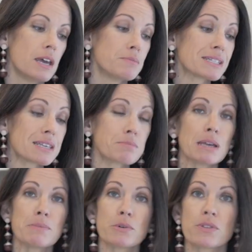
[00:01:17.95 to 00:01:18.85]
but some
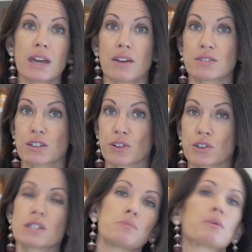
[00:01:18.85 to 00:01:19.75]
people, they have
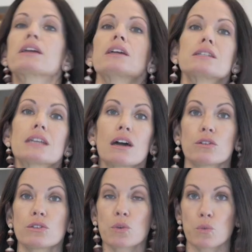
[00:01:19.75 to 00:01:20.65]
difficulty breaking
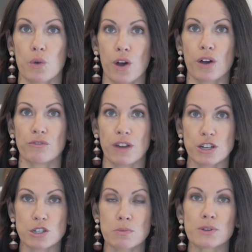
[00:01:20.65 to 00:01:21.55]
down raw
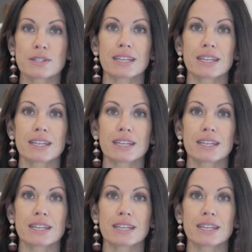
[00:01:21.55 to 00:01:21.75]
vegetables.